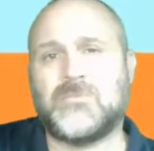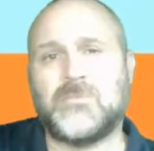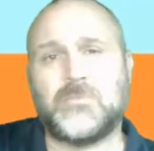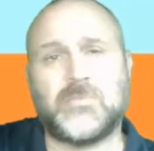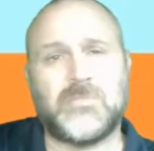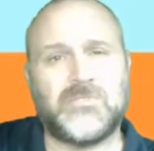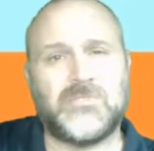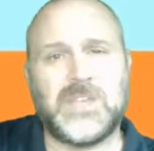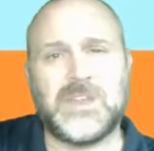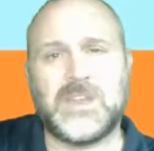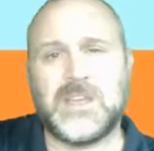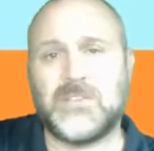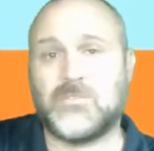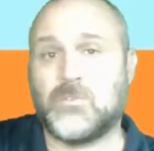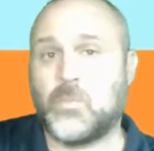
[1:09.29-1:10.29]
to present
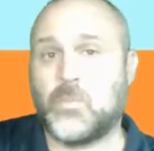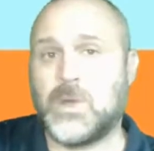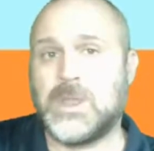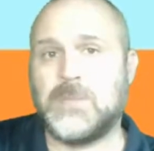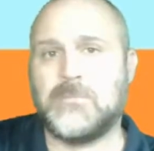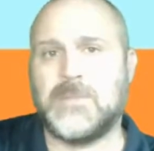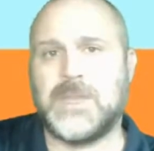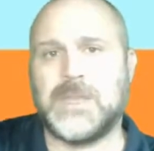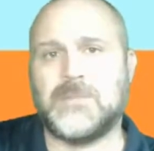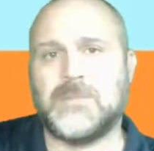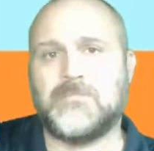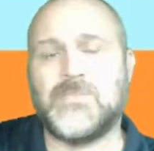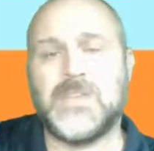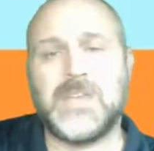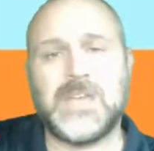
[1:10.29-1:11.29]
as a white man.